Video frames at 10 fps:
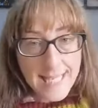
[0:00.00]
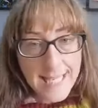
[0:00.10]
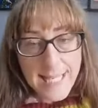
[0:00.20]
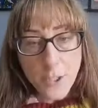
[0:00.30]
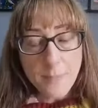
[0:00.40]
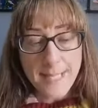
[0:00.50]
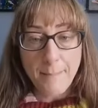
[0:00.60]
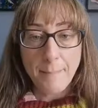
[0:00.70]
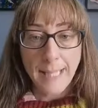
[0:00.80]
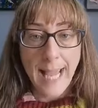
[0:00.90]
systems
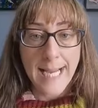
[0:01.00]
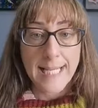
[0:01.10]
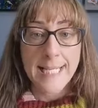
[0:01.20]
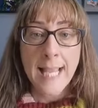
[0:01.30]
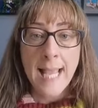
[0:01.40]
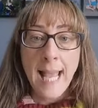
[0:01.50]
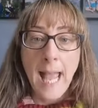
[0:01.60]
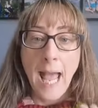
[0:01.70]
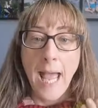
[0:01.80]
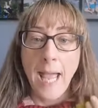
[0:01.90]
in place
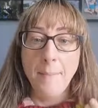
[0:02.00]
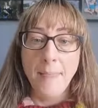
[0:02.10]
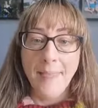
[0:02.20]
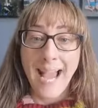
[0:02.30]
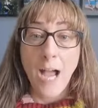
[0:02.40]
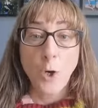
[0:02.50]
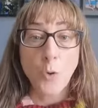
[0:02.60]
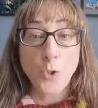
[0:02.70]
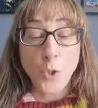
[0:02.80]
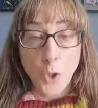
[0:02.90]
um, that are
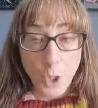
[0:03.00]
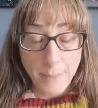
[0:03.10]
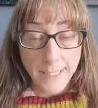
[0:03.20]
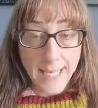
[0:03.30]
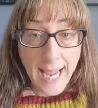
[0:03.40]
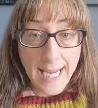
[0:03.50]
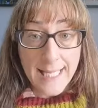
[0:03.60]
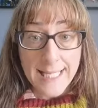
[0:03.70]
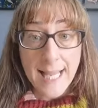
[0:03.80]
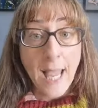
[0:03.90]
going to
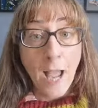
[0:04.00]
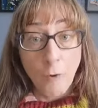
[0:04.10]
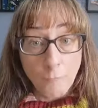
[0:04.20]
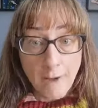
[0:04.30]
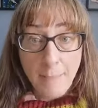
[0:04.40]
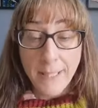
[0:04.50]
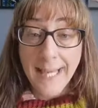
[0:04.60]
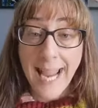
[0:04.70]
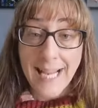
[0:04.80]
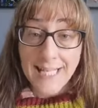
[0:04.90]
duplicate and
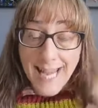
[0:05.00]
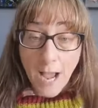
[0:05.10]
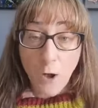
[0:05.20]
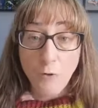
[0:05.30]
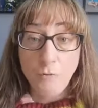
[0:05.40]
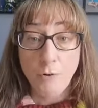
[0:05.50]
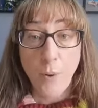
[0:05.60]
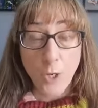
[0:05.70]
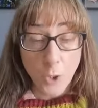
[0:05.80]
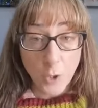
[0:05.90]
replicate down
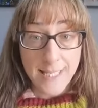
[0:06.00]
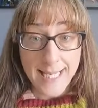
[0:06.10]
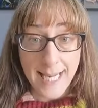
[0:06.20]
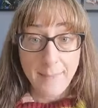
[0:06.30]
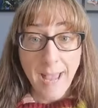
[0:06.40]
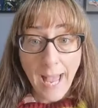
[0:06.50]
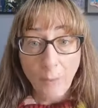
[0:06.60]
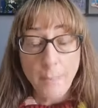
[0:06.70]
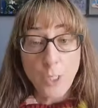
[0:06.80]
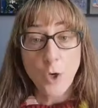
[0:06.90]
throughout your team,
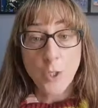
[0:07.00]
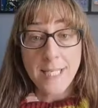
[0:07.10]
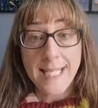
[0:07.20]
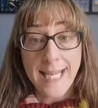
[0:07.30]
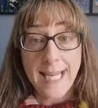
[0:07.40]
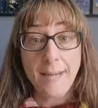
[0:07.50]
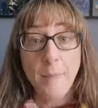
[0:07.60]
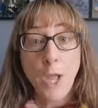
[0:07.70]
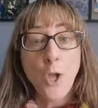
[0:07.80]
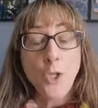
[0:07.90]
helping your team